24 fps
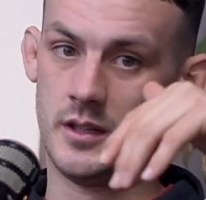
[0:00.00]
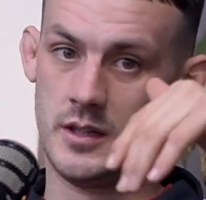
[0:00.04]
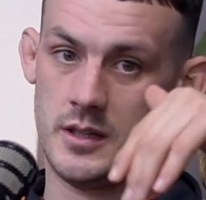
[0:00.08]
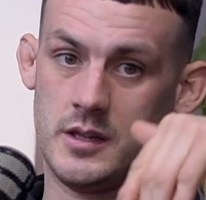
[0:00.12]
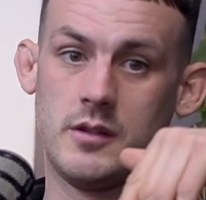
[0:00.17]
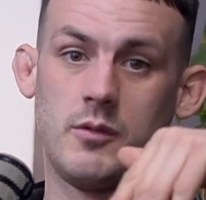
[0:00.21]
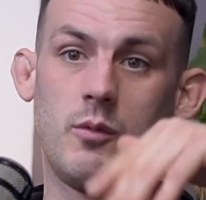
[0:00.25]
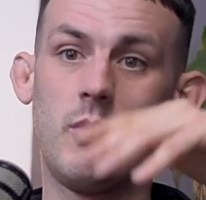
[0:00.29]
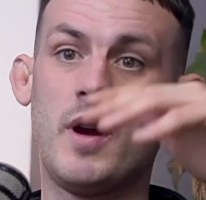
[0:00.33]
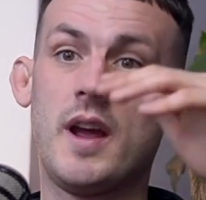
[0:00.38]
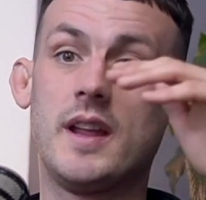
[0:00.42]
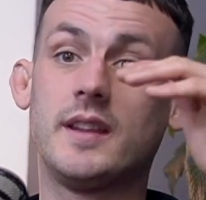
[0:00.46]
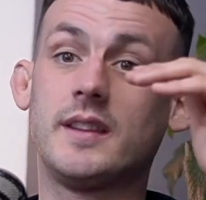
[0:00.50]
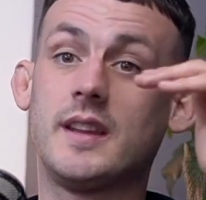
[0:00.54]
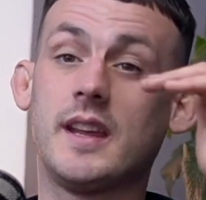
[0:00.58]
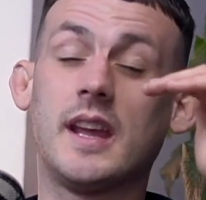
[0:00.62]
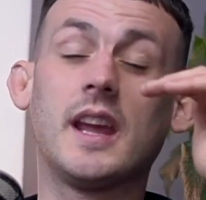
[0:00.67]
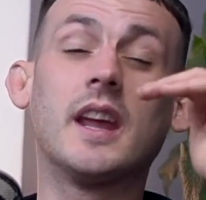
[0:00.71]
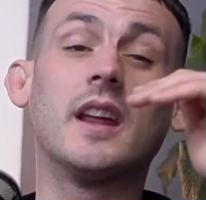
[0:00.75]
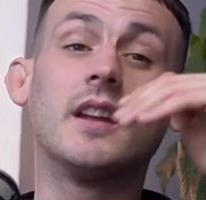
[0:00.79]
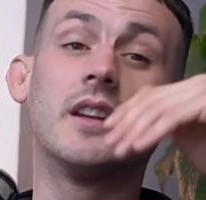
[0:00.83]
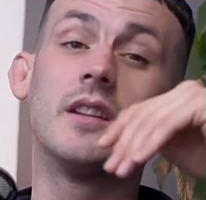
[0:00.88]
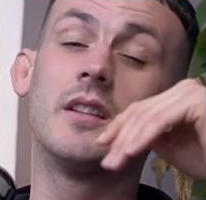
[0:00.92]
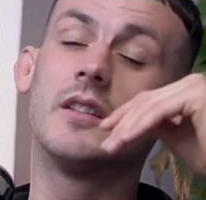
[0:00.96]
Went
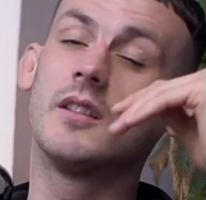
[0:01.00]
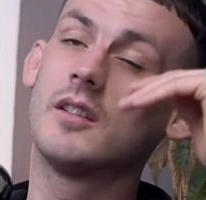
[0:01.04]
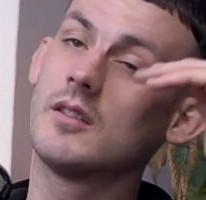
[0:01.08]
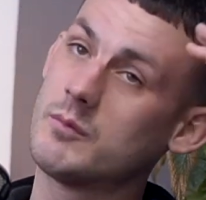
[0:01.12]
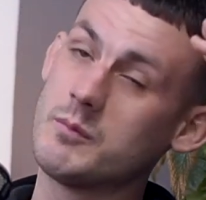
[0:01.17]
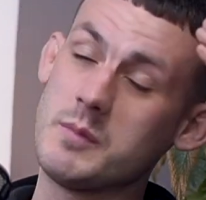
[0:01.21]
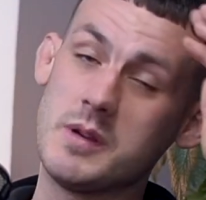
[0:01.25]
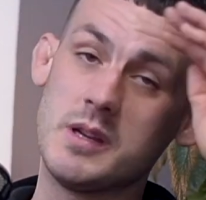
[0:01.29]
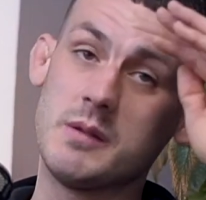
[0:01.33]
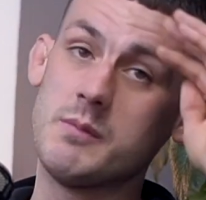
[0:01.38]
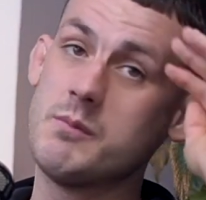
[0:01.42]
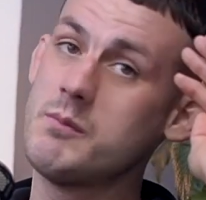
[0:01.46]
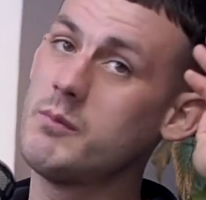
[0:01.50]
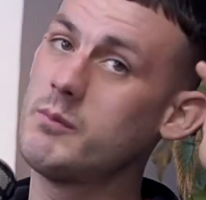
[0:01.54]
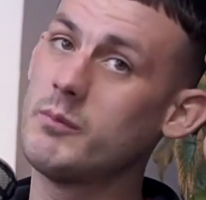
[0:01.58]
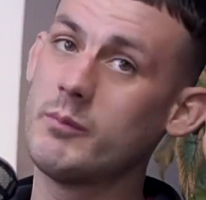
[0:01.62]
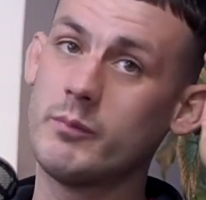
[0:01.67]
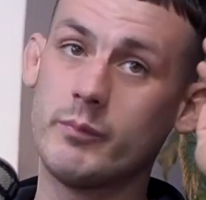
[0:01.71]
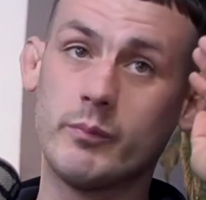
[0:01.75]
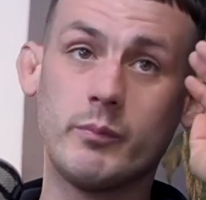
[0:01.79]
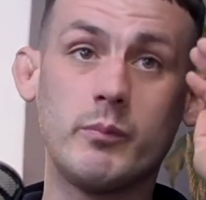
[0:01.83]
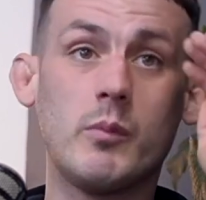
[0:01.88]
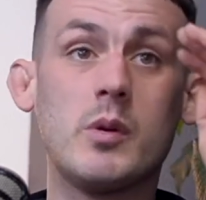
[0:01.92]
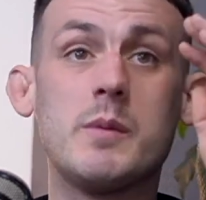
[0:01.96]
in.
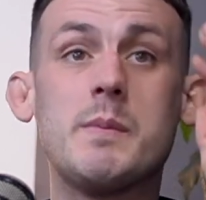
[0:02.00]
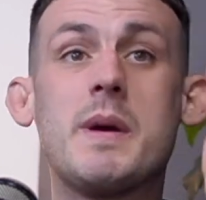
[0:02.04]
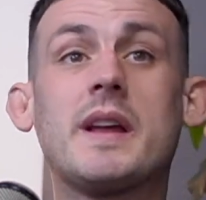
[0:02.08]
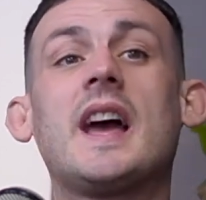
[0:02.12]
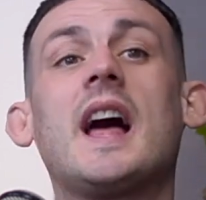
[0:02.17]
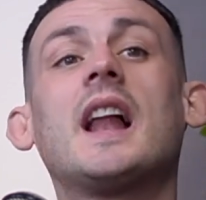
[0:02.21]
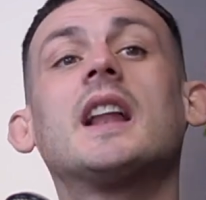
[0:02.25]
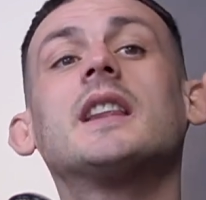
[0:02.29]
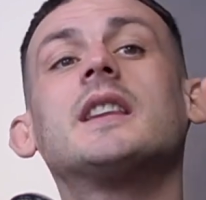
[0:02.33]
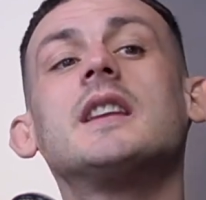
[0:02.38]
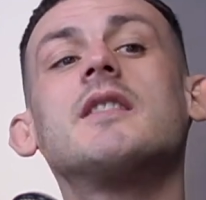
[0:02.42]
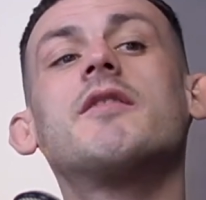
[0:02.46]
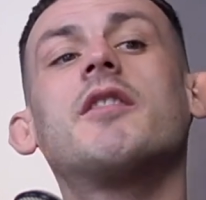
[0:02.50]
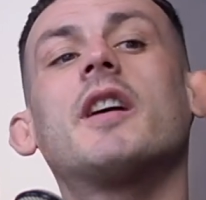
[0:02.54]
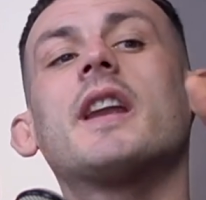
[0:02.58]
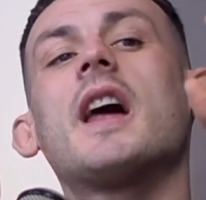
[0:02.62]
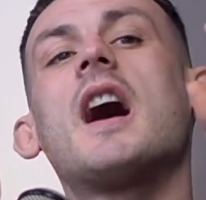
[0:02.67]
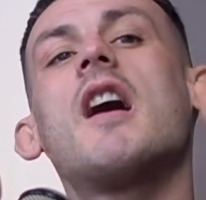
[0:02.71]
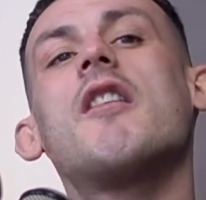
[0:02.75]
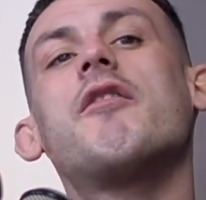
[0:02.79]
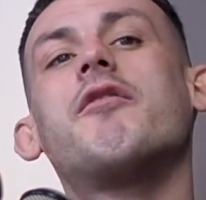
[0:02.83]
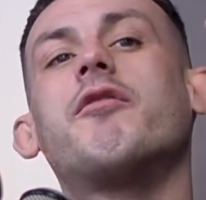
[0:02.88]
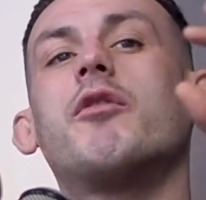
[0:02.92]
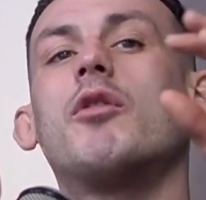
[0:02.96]
My mentality for that
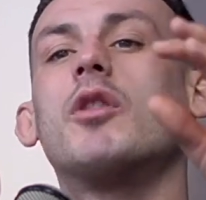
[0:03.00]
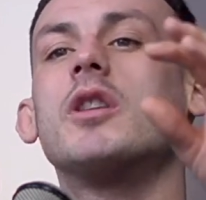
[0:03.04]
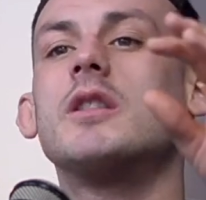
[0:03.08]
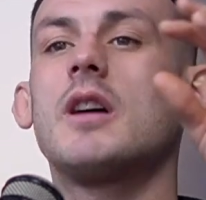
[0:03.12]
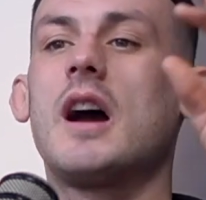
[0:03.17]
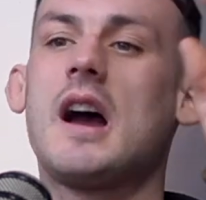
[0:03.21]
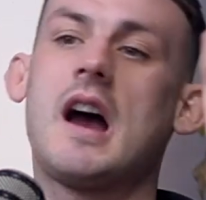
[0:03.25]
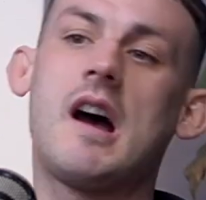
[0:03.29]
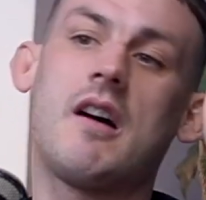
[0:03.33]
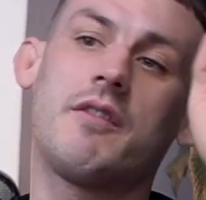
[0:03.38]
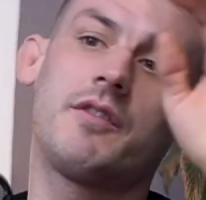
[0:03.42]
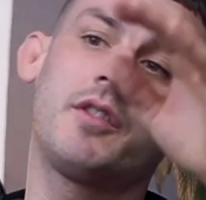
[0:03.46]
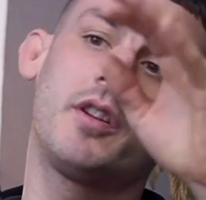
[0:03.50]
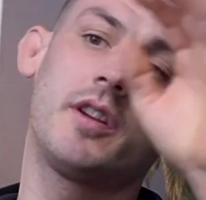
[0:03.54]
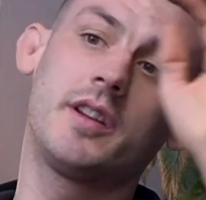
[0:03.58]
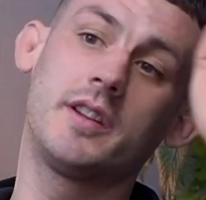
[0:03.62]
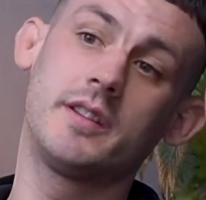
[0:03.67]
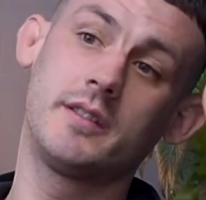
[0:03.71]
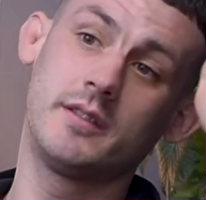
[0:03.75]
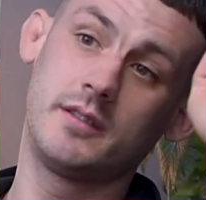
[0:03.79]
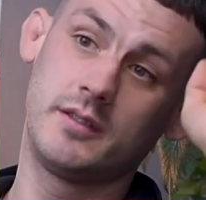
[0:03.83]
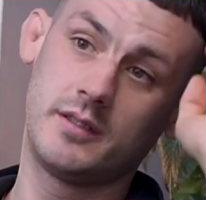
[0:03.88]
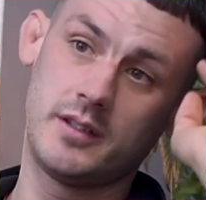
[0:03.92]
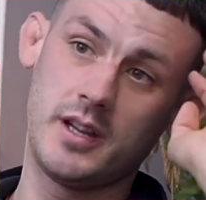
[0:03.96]
fight after
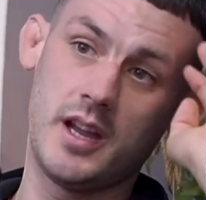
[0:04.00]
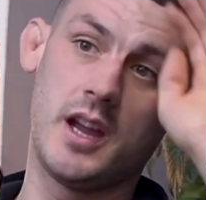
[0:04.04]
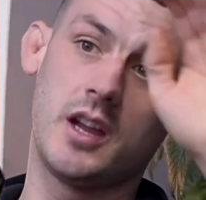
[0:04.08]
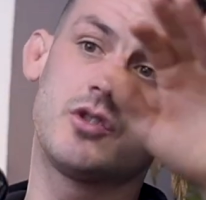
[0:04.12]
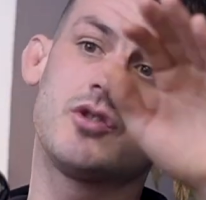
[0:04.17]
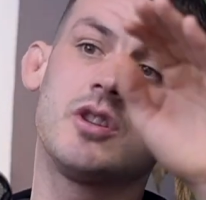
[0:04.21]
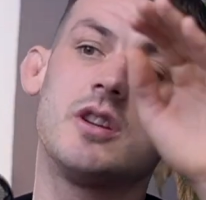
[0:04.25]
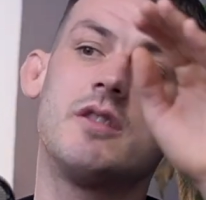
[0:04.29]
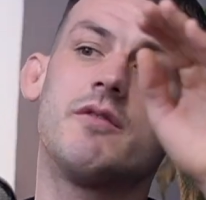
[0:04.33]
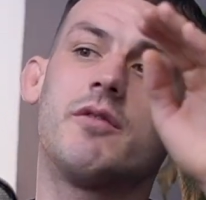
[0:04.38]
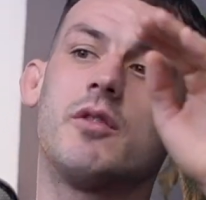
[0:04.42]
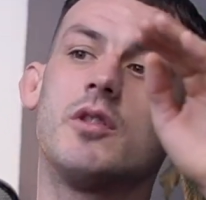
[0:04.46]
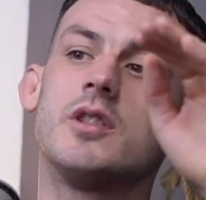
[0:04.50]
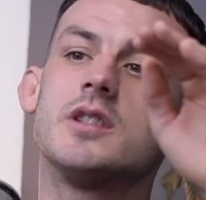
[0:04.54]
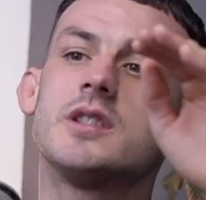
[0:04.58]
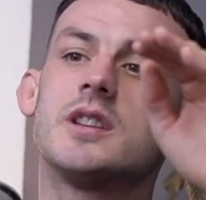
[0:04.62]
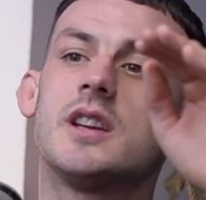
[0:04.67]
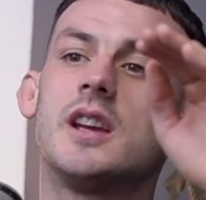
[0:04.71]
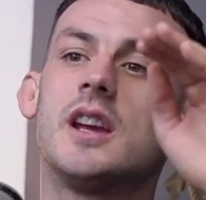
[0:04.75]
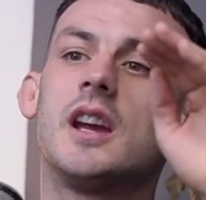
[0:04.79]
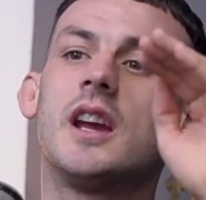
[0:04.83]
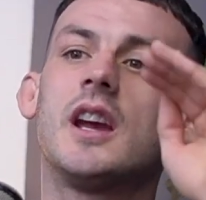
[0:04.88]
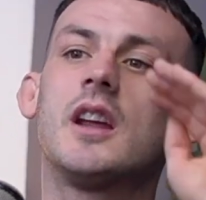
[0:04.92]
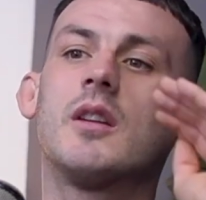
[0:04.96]
the 3-fight
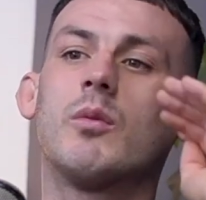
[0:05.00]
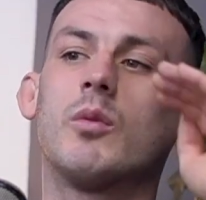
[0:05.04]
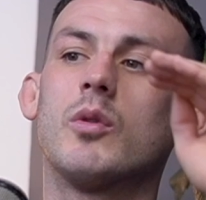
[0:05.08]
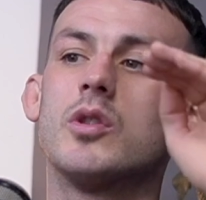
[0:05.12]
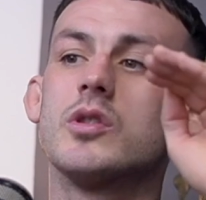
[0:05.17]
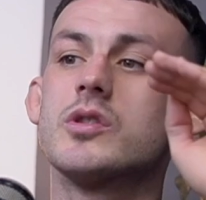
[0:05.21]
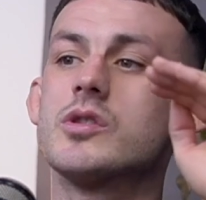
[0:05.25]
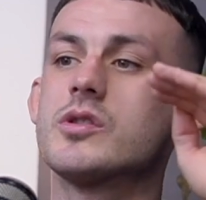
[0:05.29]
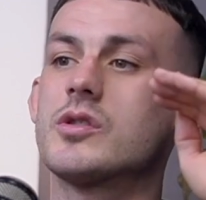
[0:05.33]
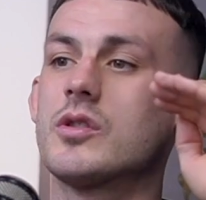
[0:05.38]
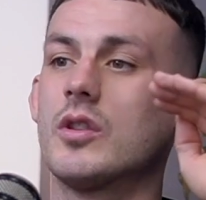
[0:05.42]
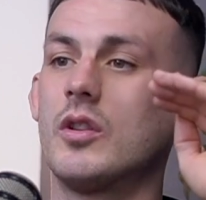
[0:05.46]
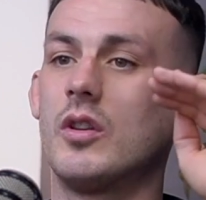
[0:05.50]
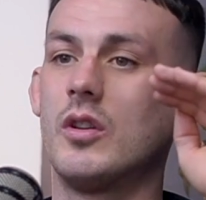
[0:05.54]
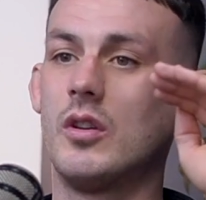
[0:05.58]
skid was,